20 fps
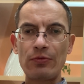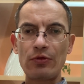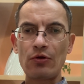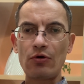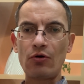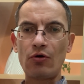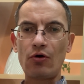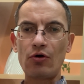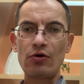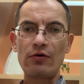
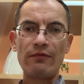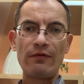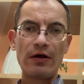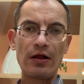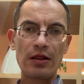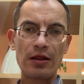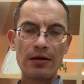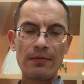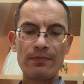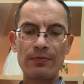or
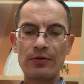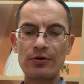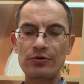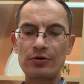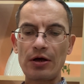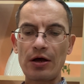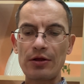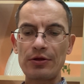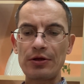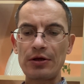novella,
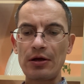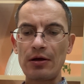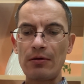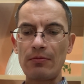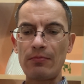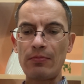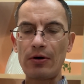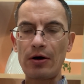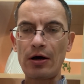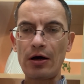rather,
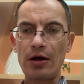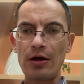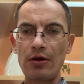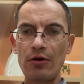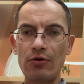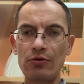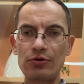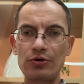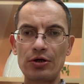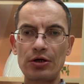by
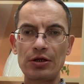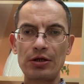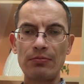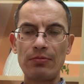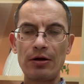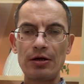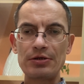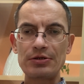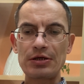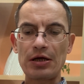Honoré de
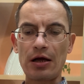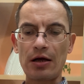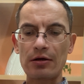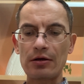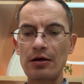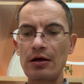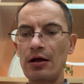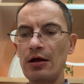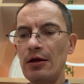Balzac.